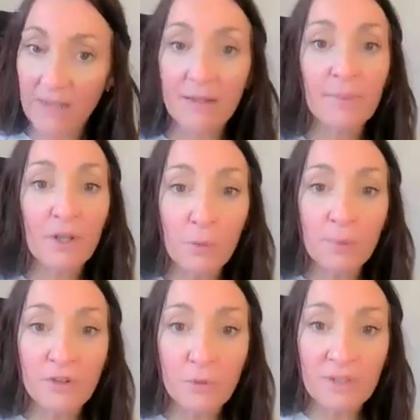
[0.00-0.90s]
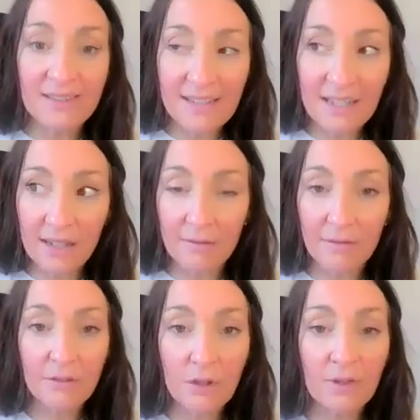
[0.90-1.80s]
And then be open to receive.
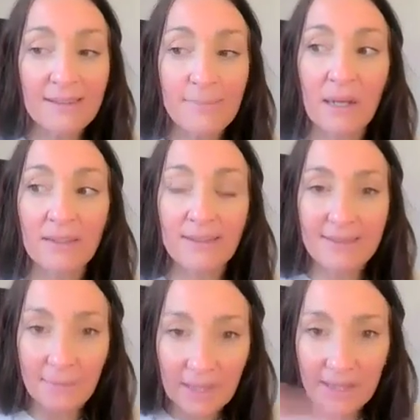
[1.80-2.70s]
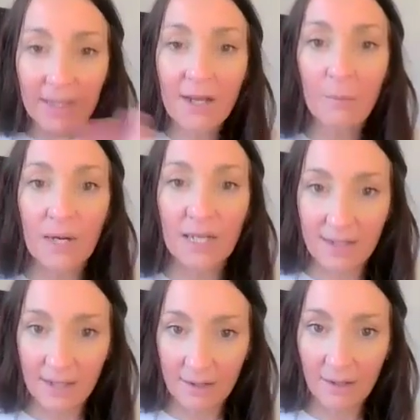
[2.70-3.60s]
Don't expect it to be
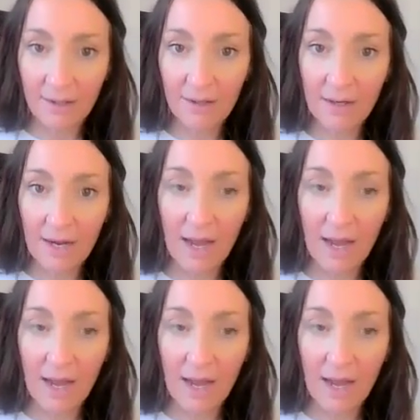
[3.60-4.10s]
right there